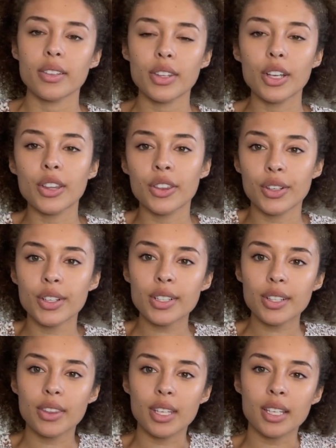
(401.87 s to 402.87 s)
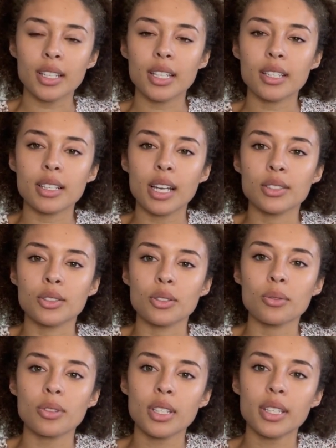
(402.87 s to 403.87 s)
The third thing is I
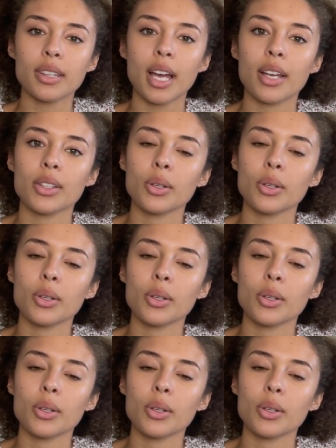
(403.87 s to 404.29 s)
do think that